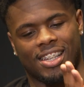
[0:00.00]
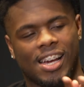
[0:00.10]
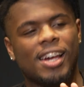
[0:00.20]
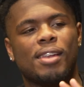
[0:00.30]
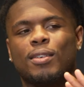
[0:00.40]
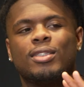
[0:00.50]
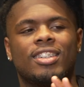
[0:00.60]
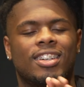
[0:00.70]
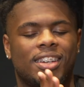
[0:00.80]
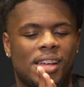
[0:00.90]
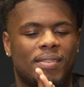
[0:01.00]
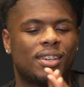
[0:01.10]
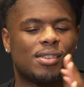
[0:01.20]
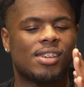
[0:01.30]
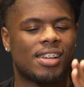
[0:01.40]
I ain't even gonna say her name. I
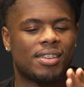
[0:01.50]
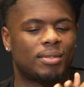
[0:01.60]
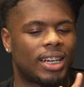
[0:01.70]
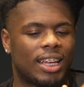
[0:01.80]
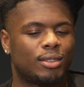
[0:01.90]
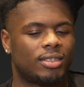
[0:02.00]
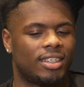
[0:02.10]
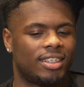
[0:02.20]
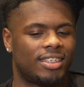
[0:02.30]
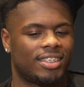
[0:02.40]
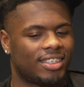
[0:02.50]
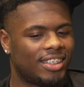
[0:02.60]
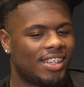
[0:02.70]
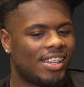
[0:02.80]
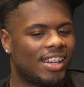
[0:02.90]
know her name though, but I ain't gonna say it.
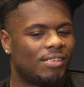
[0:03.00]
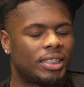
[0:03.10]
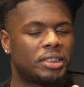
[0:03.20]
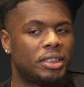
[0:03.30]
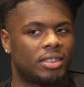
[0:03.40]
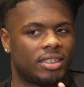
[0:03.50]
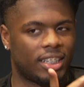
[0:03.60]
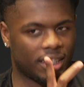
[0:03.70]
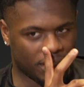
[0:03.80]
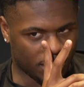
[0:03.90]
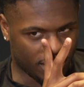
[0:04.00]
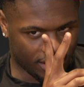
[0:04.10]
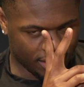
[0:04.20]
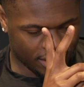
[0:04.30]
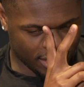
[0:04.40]
My teacher, second grade.